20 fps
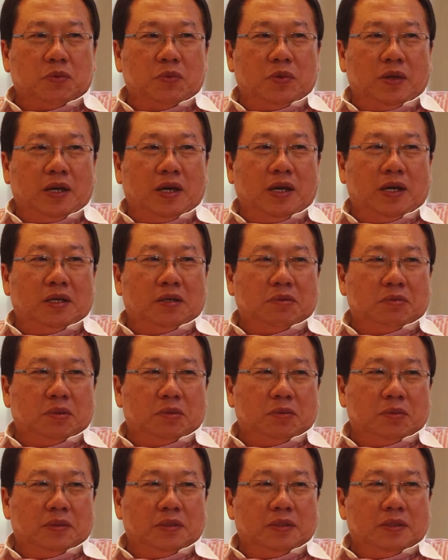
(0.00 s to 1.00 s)
we are at the
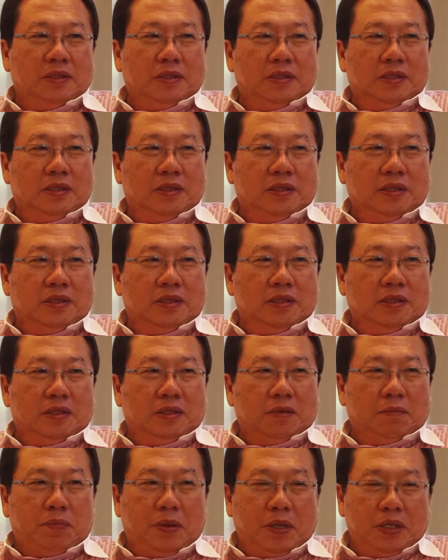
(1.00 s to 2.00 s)
moment.
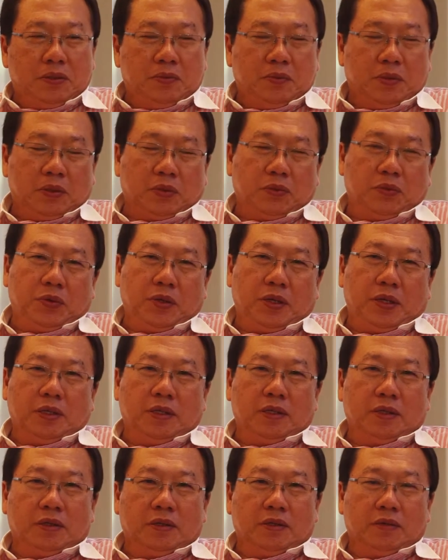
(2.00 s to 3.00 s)
The pace we are doing,
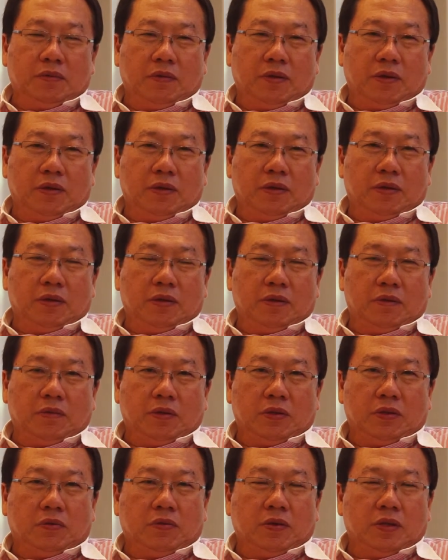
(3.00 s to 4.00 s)
we
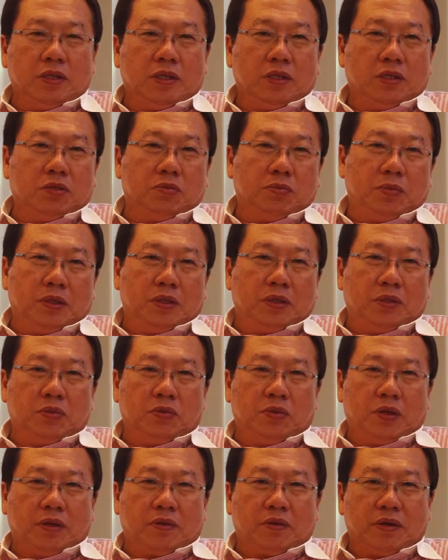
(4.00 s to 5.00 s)
don't want it to be
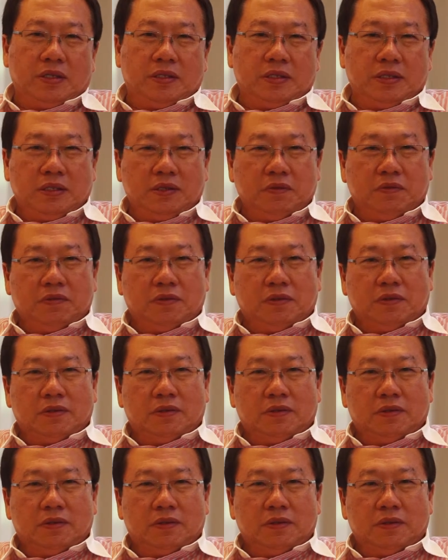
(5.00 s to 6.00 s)
too aggressive, or